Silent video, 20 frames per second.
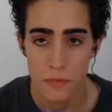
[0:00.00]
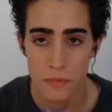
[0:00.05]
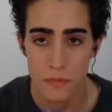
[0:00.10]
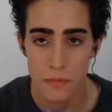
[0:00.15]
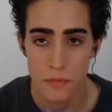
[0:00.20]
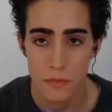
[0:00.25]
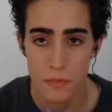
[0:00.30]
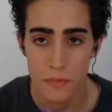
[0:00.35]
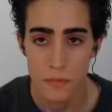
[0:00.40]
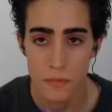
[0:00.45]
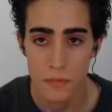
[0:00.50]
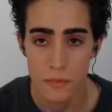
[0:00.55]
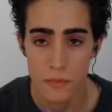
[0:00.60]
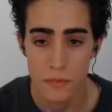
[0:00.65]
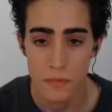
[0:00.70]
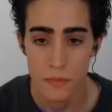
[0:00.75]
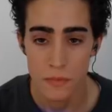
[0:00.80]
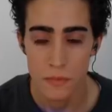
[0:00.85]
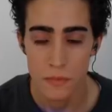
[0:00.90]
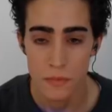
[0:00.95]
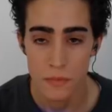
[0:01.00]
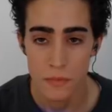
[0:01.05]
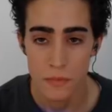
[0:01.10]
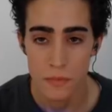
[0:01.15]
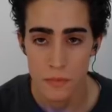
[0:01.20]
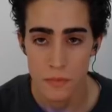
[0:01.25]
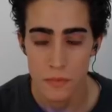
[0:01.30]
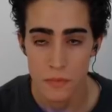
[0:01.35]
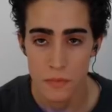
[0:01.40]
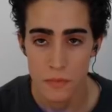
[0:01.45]

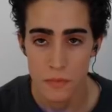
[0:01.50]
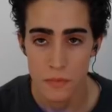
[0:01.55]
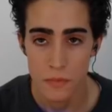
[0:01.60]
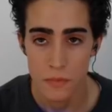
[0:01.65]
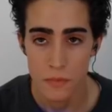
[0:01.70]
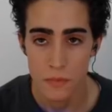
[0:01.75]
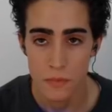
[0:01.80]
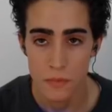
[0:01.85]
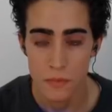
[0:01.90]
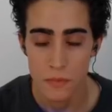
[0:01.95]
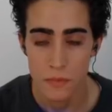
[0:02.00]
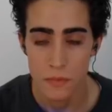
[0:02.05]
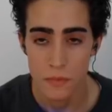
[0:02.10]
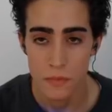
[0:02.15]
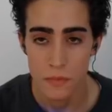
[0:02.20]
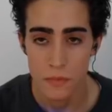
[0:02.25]
[no speech]